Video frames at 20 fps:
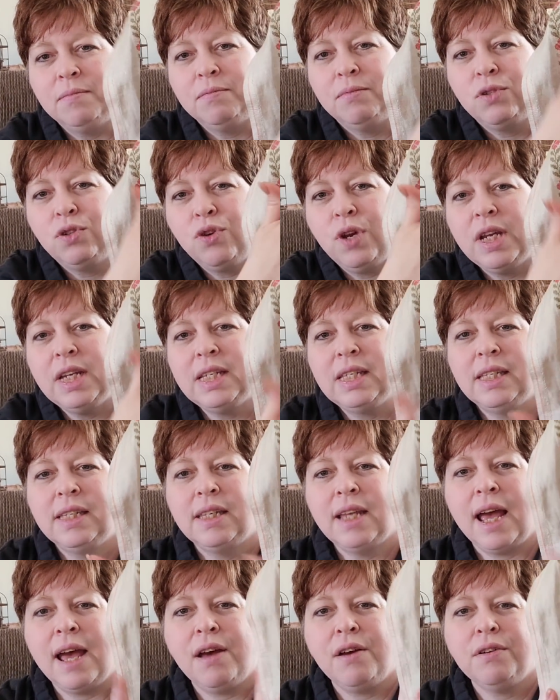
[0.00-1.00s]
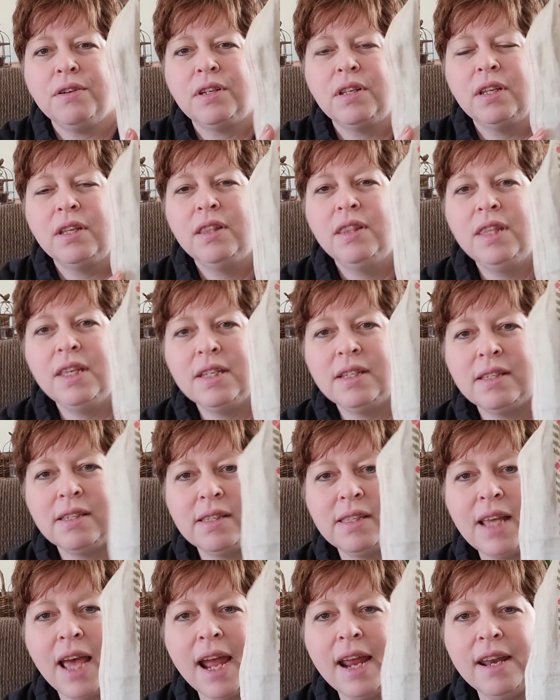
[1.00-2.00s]
traced out this
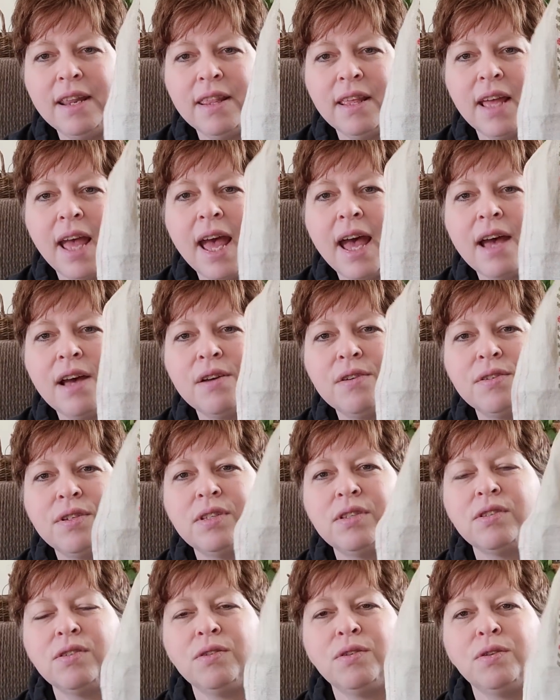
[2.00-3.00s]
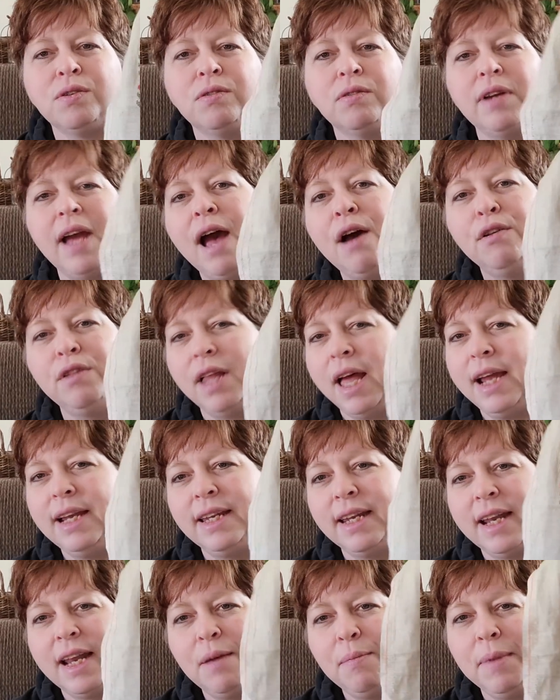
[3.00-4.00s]
side of the house, or outlined
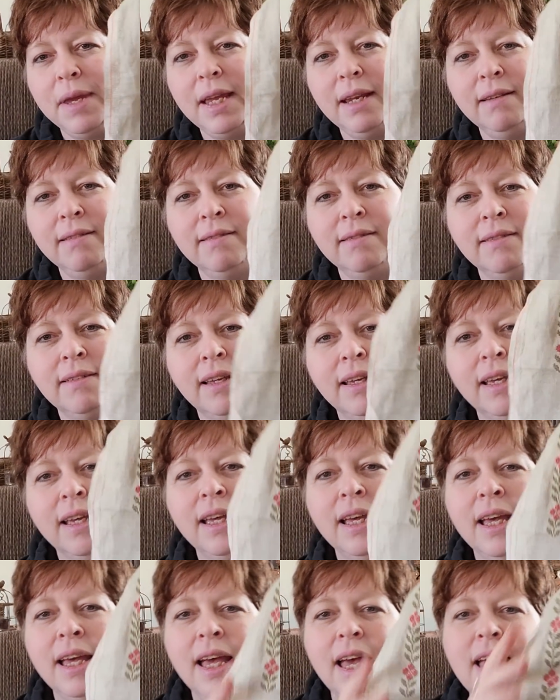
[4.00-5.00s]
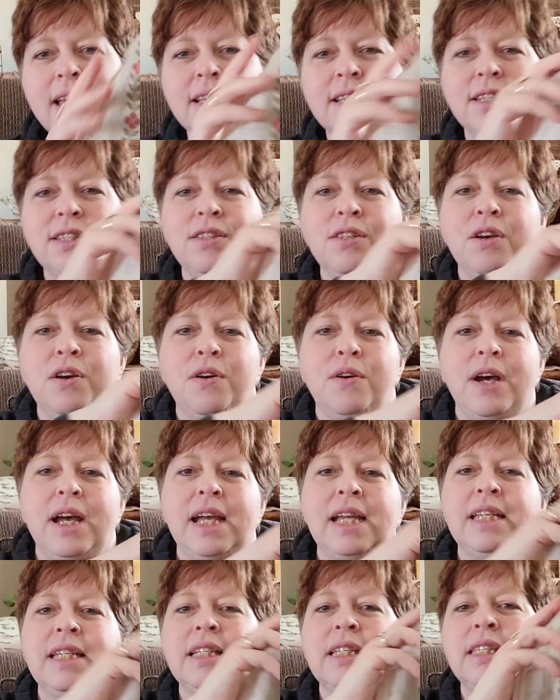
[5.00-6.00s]
it, I mean. And so
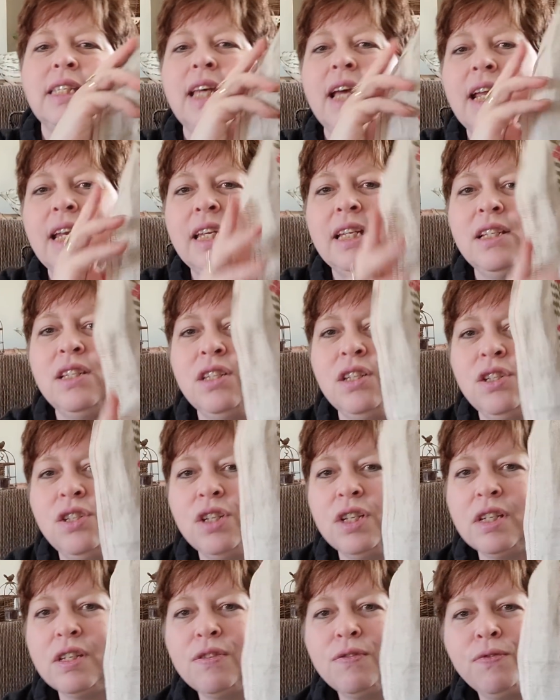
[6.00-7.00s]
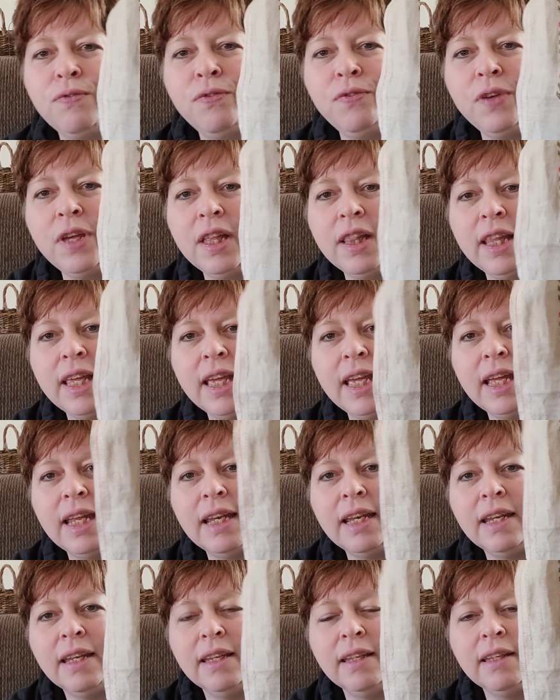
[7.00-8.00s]
I decided to just fill
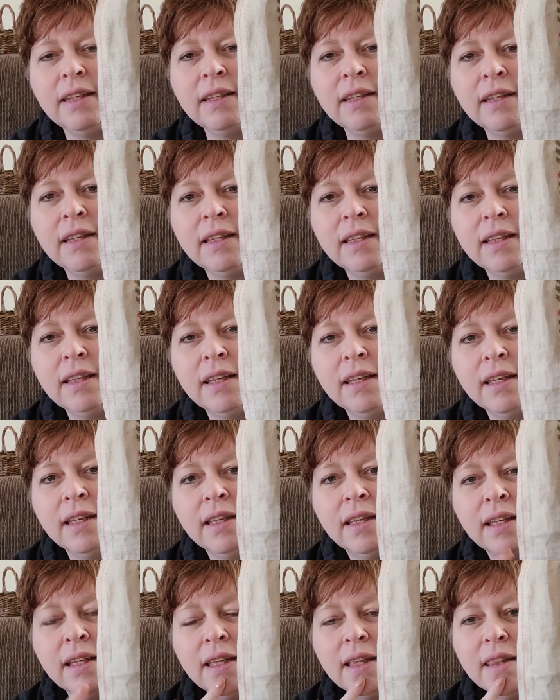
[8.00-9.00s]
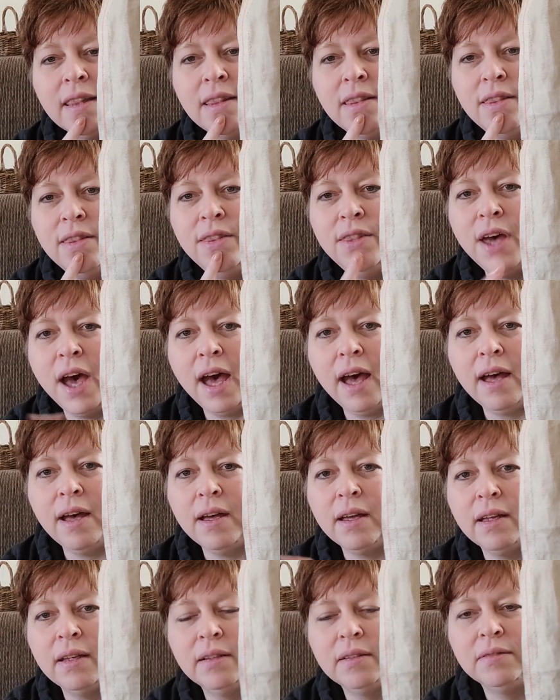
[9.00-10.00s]
in
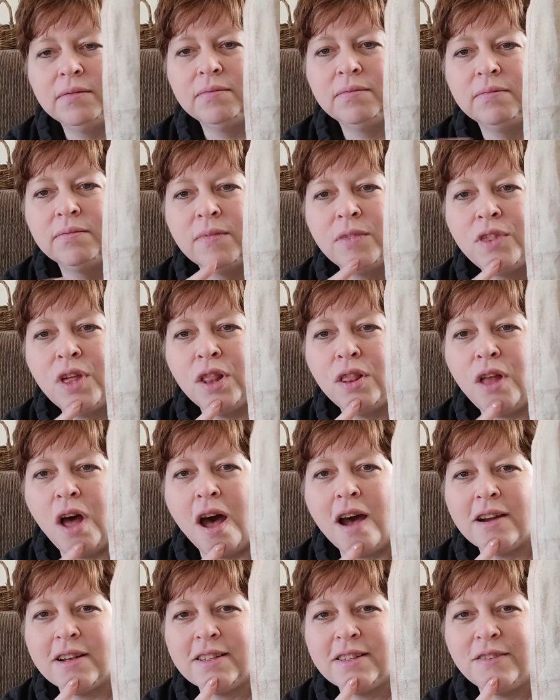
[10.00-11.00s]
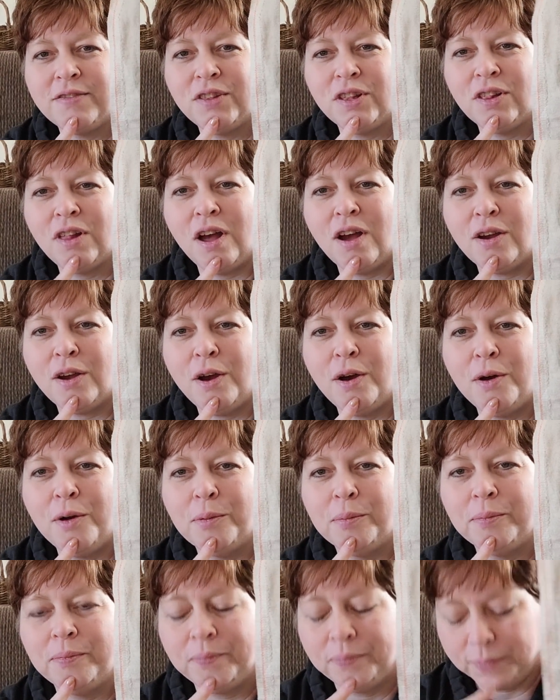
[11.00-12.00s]
the logs of the log
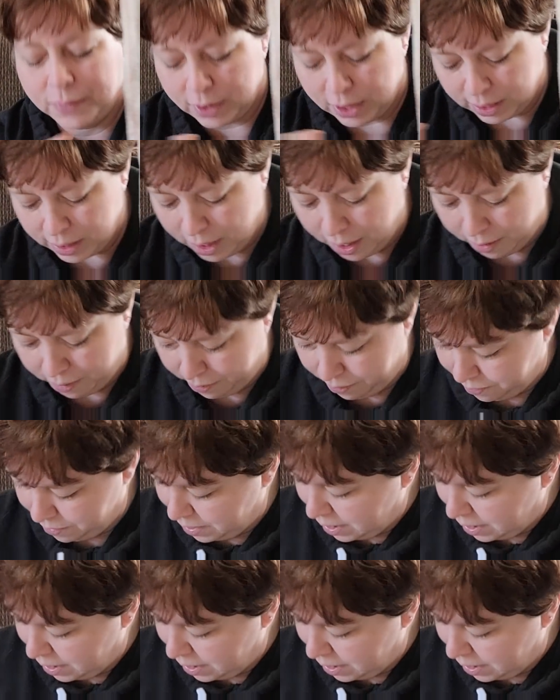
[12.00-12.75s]
home. So